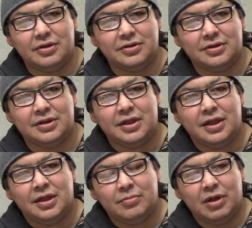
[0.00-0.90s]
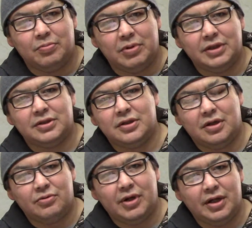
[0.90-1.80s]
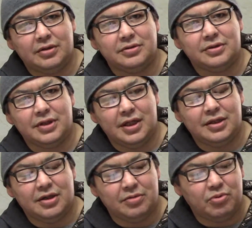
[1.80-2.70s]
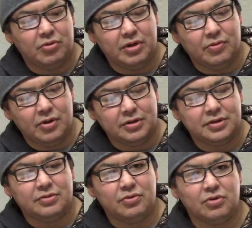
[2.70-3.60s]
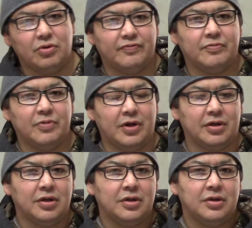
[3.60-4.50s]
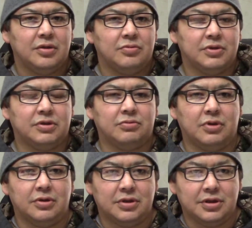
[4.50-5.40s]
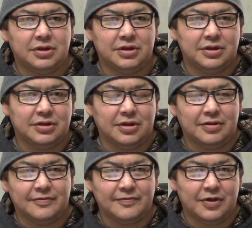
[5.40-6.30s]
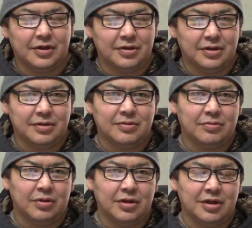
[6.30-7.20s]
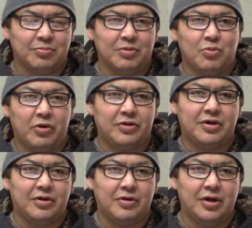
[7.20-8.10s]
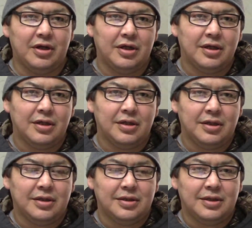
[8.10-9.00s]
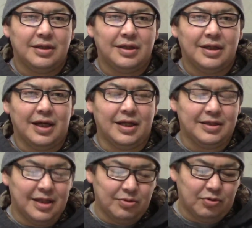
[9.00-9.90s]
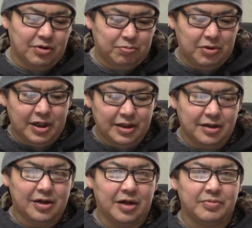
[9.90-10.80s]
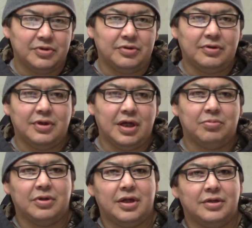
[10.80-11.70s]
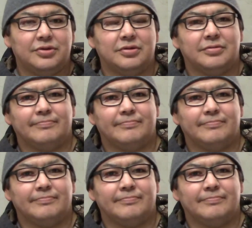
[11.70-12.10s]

is by placing our rails and our pony walls, and we'll go from there, which will consist of a little bit more theory, and then we'll apply the carpentry application.